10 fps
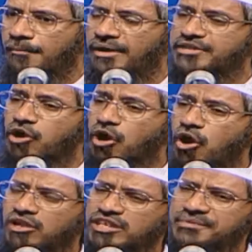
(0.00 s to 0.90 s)
But
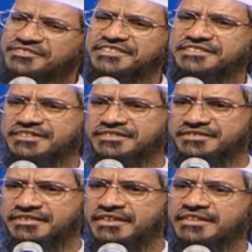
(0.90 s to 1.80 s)
all the
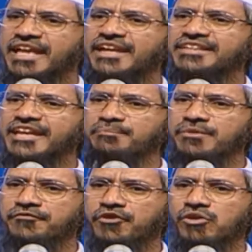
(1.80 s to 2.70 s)
messengers that came
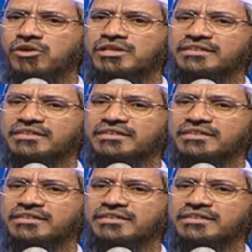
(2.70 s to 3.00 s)
before